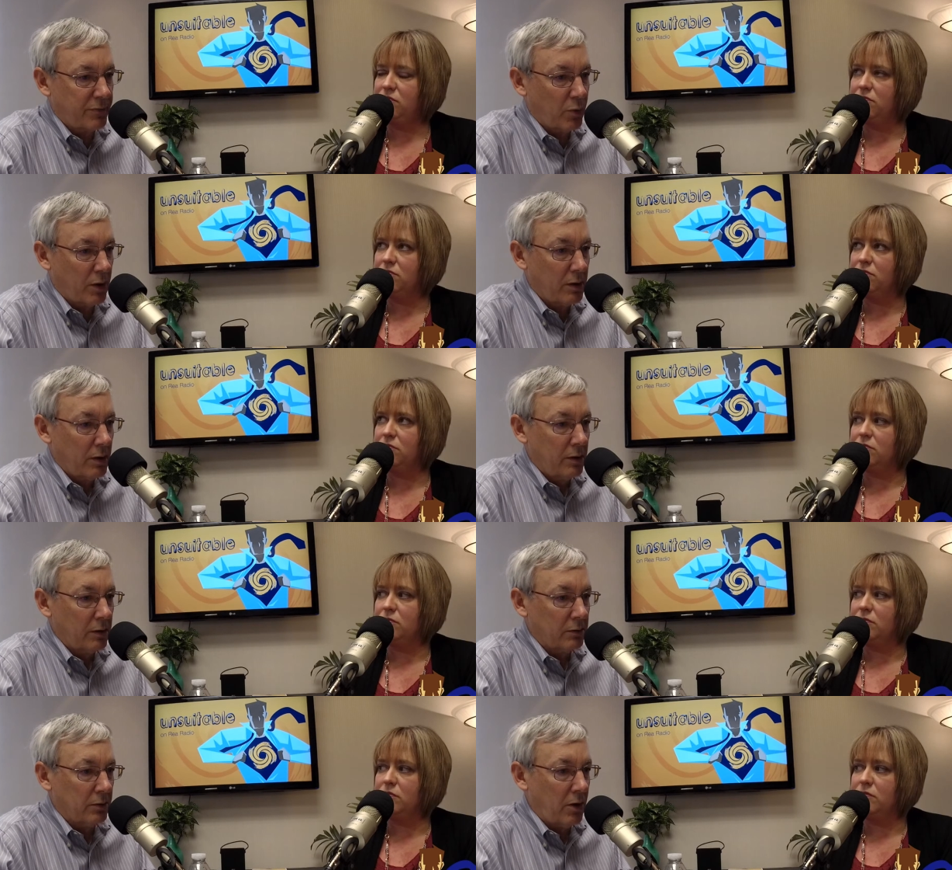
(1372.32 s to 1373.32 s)
Speaker 1: for
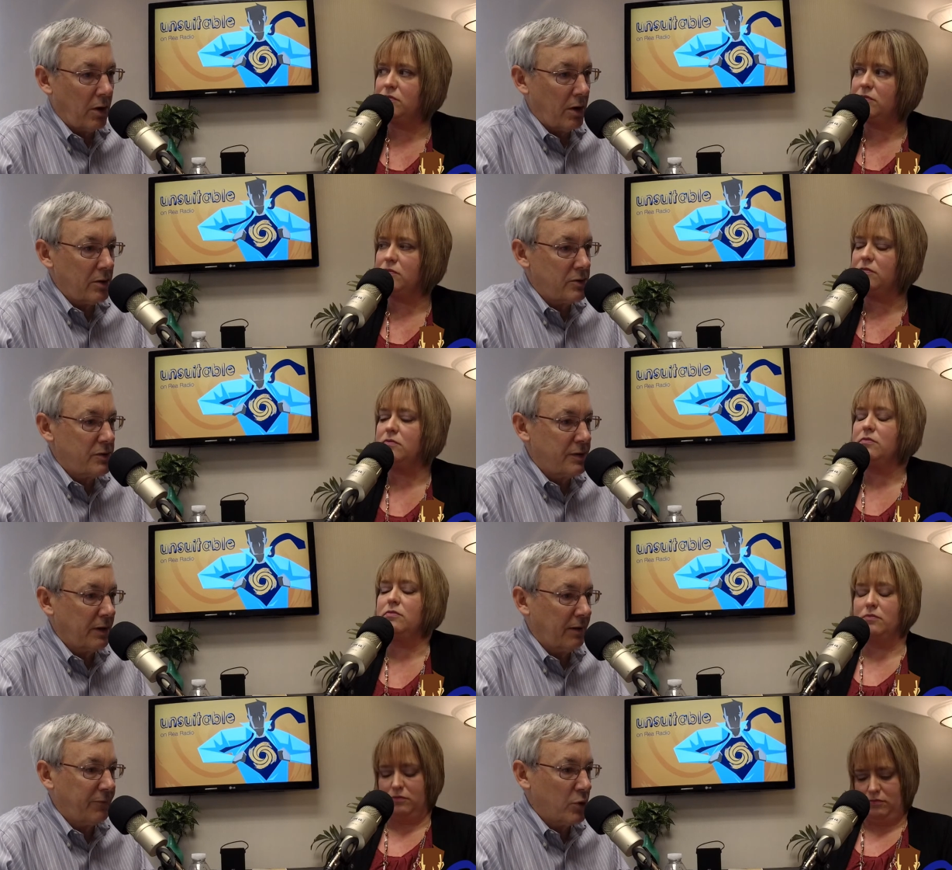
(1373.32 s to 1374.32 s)
large
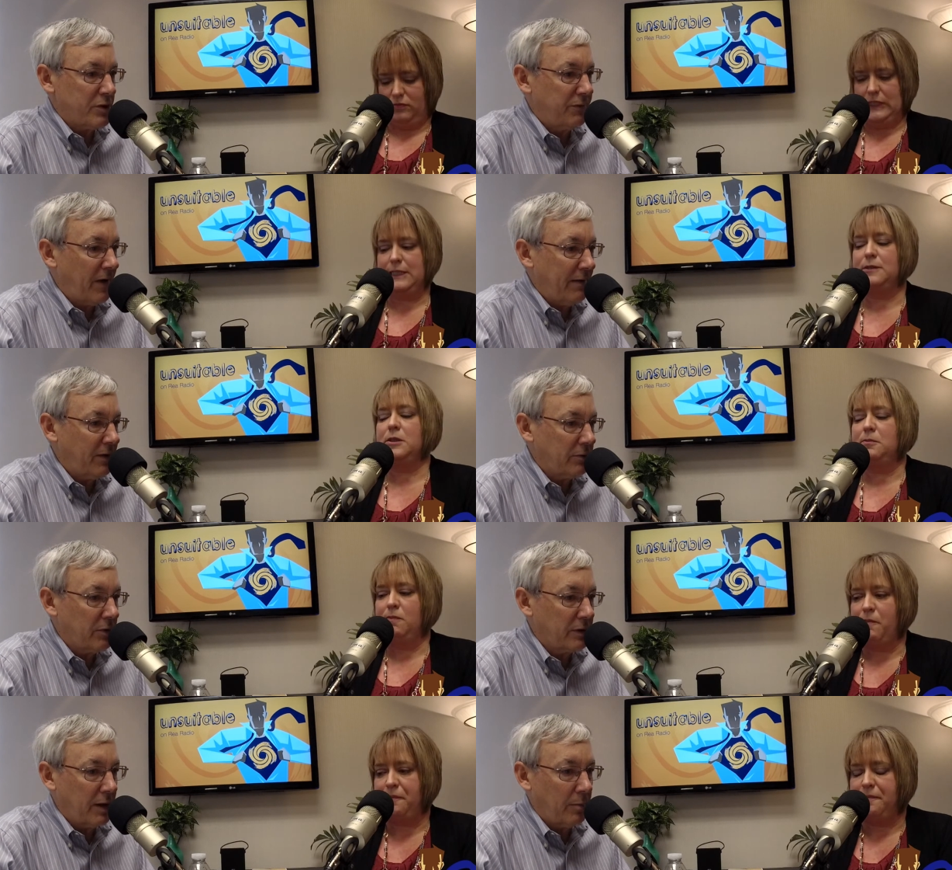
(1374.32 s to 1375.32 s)
Fortune
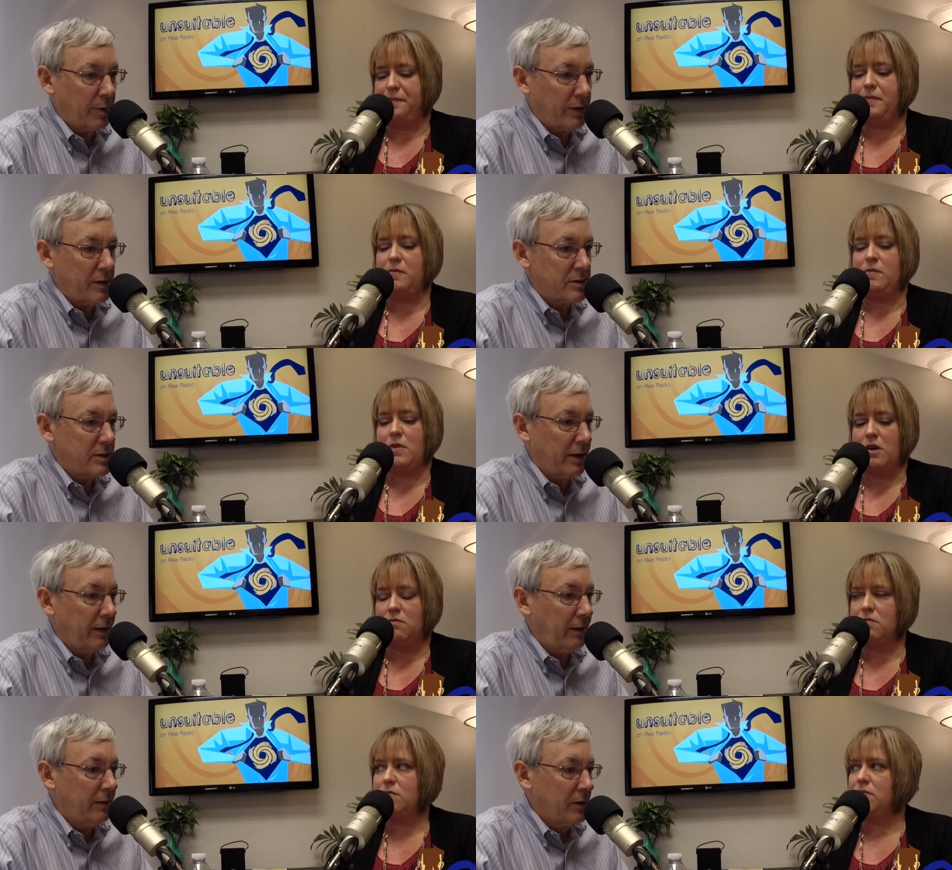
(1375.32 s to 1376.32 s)
500 companies.
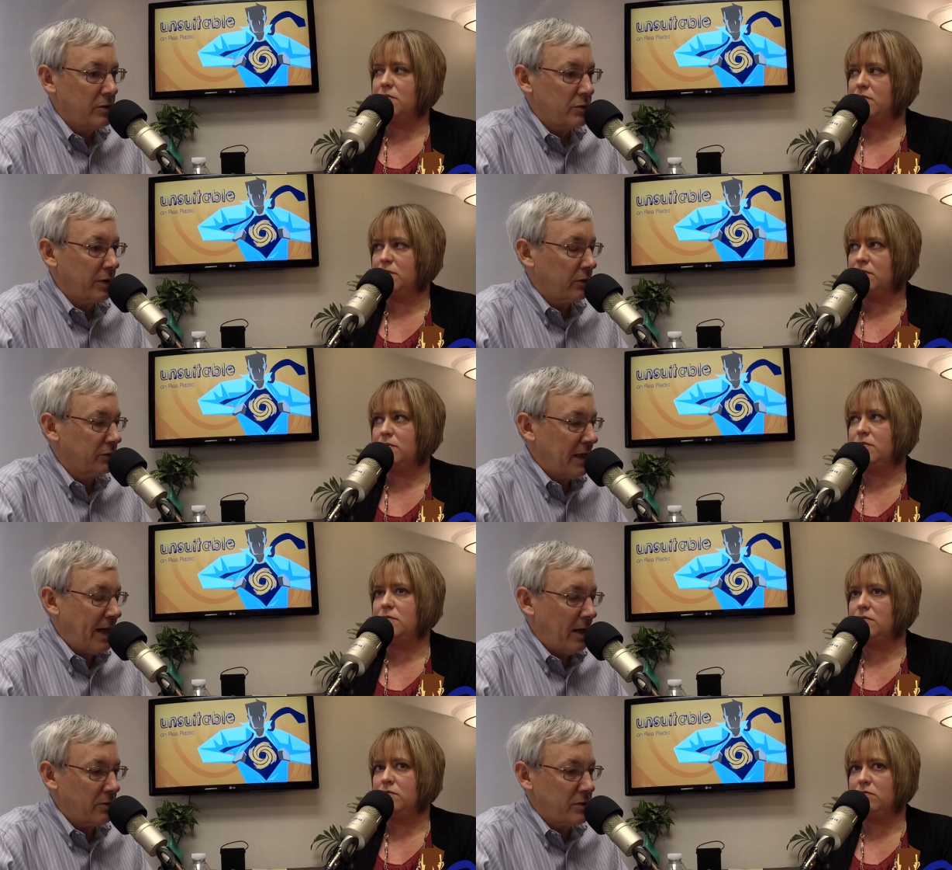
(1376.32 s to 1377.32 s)
They trickle
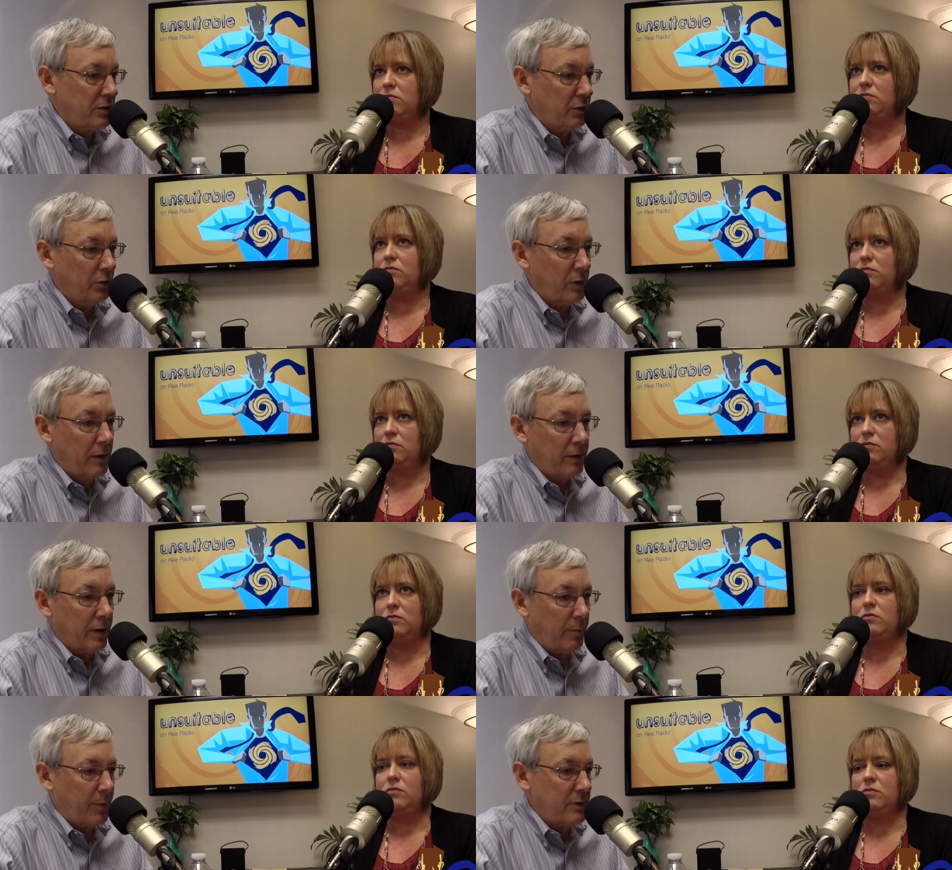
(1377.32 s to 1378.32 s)
down to
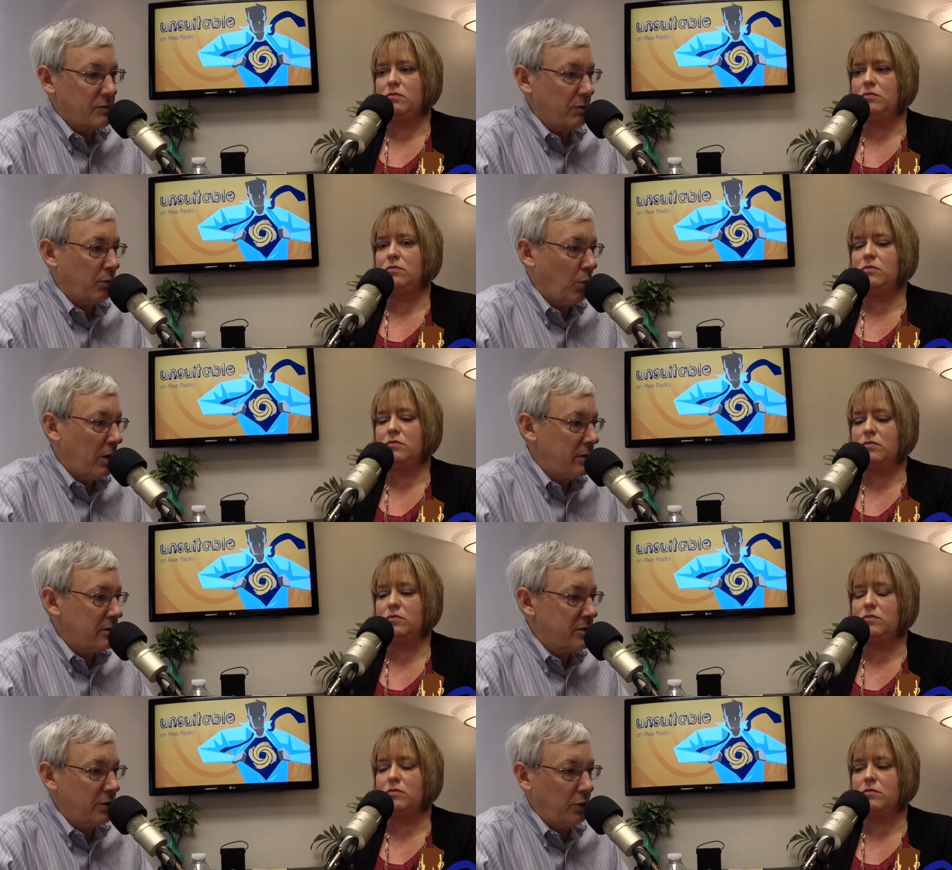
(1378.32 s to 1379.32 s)
companies with 1,
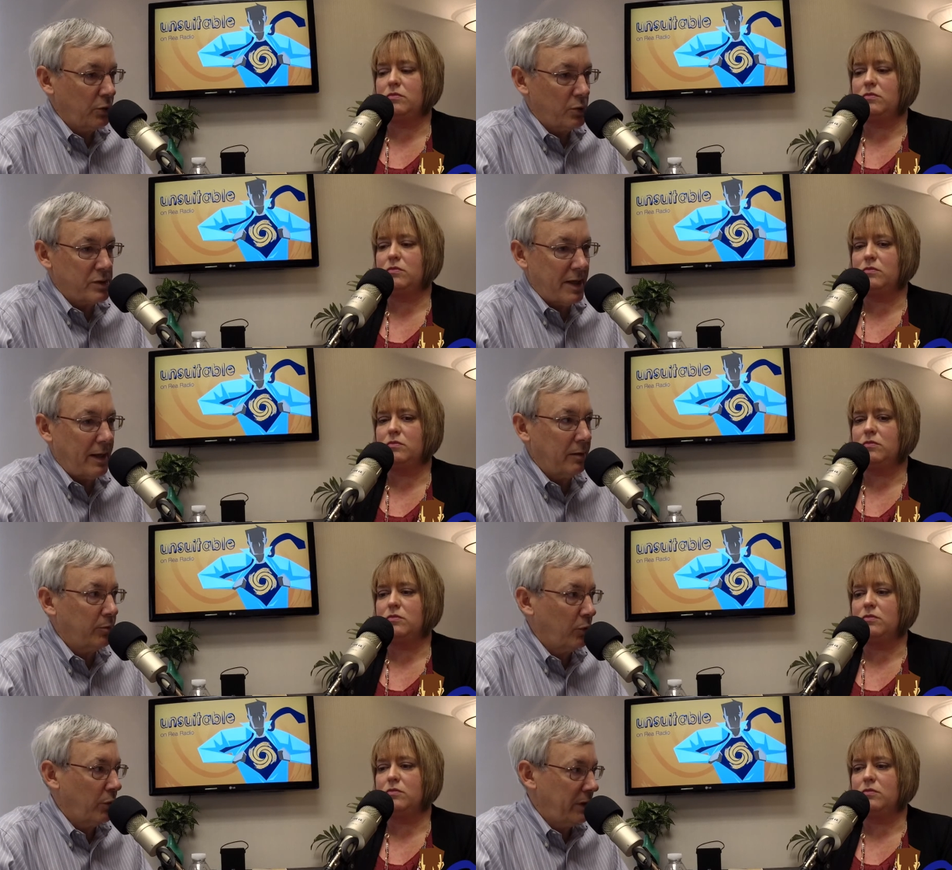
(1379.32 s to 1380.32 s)
2, 10
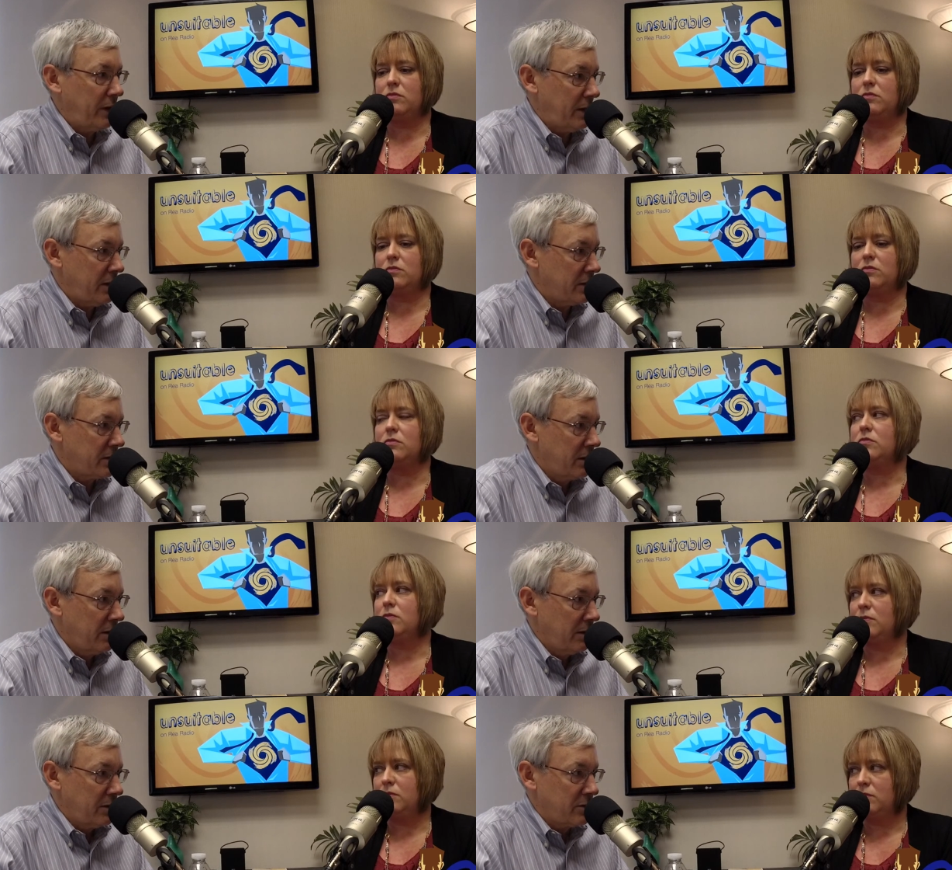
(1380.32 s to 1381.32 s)
employees.
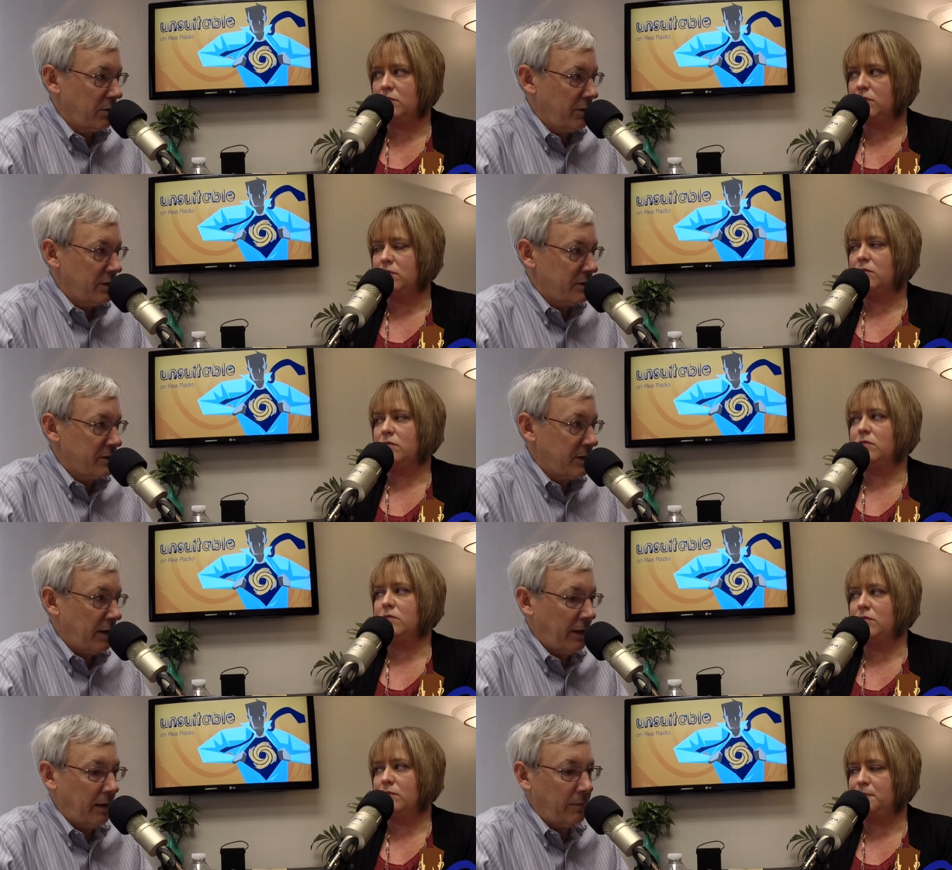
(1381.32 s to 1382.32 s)
So this is
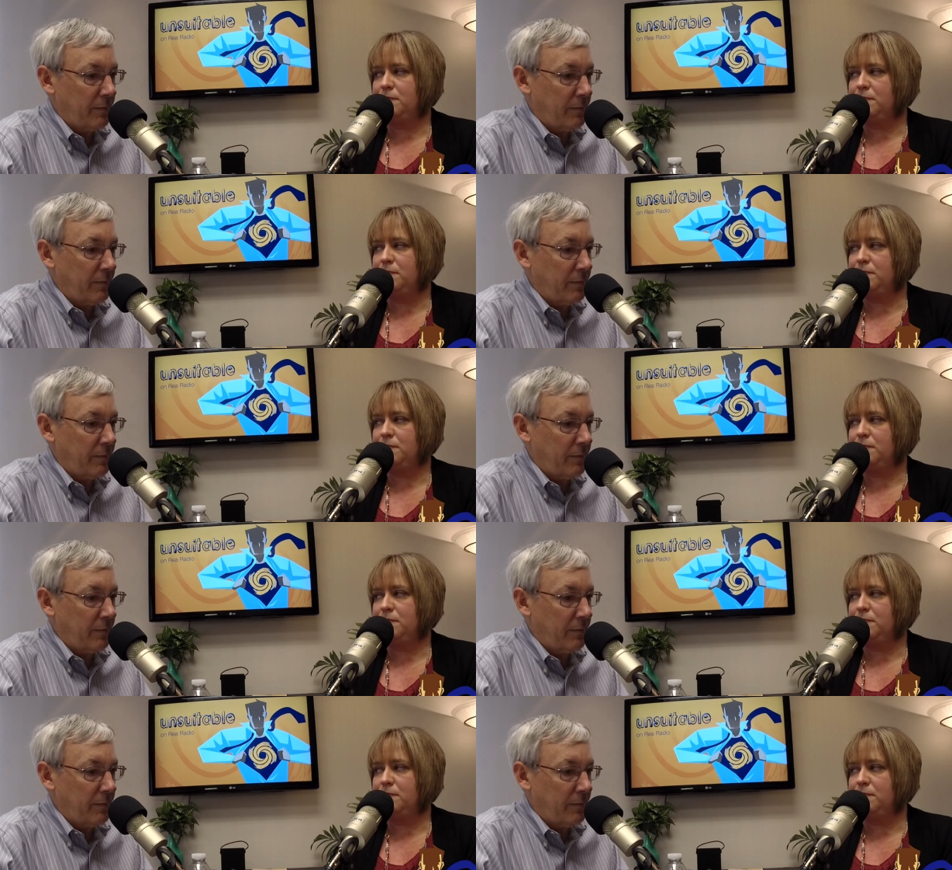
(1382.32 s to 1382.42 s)
a